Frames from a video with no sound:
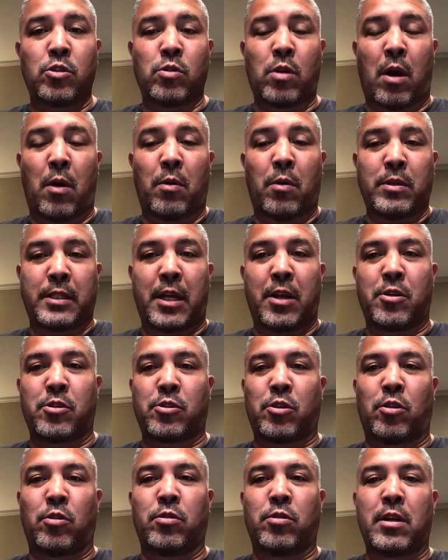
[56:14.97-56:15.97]
Joao was 8
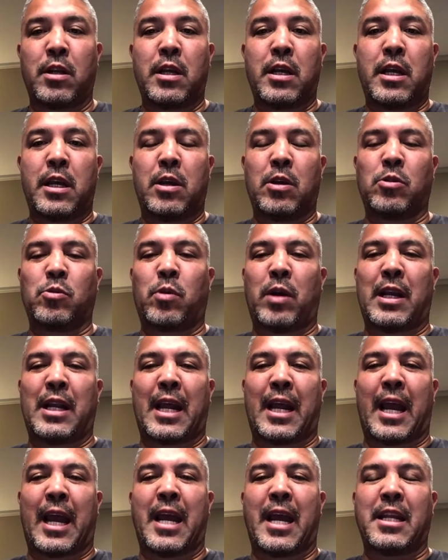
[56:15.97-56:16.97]
years old. He was
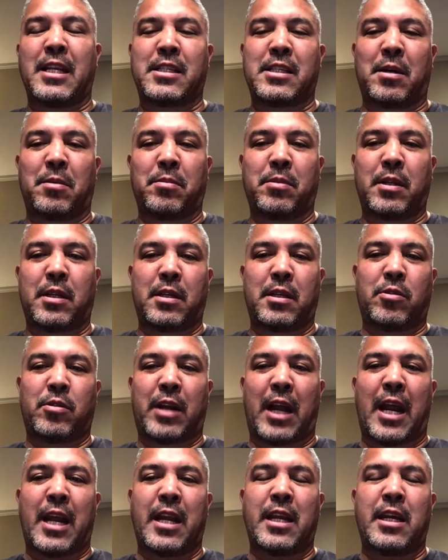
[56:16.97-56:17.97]
weighing like 80 something
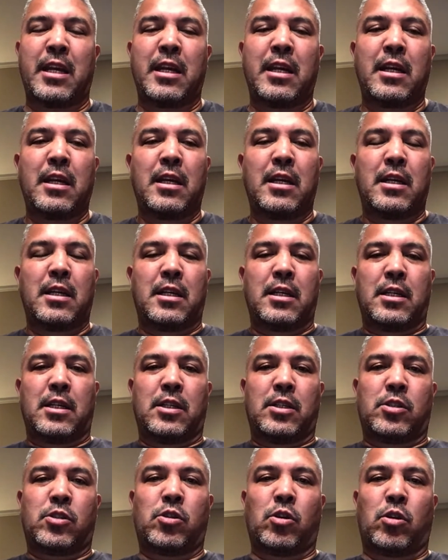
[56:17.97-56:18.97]
or 90.
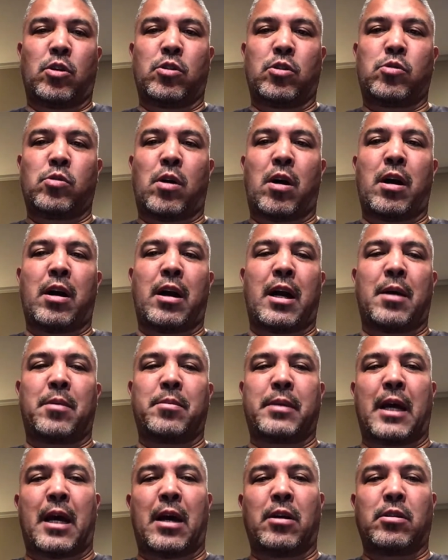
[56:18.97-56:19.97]
So Joao got him
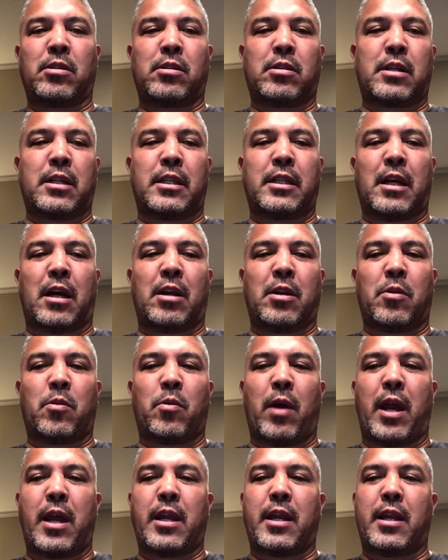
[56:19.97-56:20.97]
down in
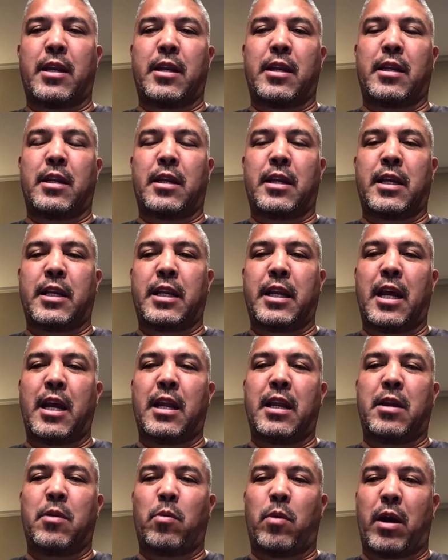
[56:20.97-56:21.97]
weight, and he did.
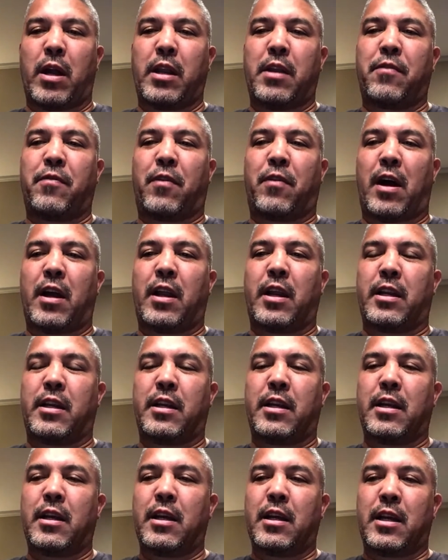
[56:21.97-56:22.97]
He went, he fought, and
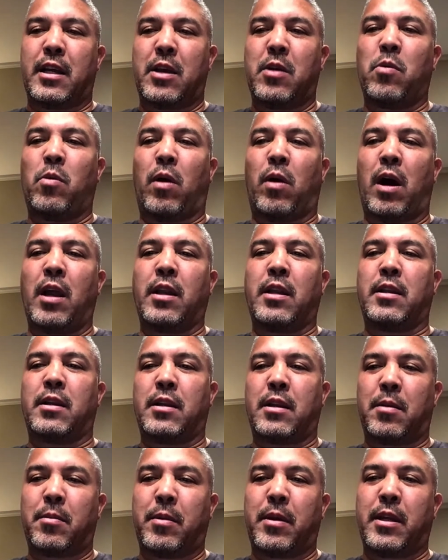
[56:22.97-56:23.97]
he won.
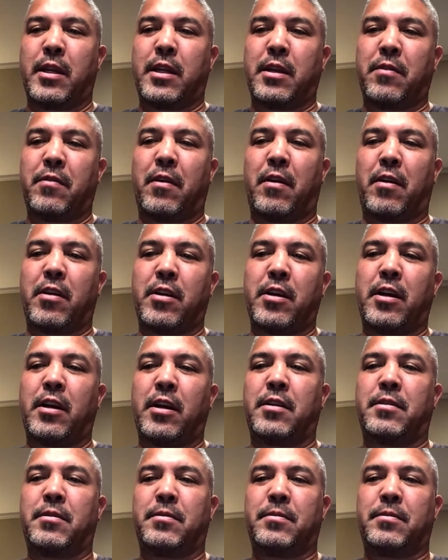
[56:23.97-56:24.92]
I mean, he did very good.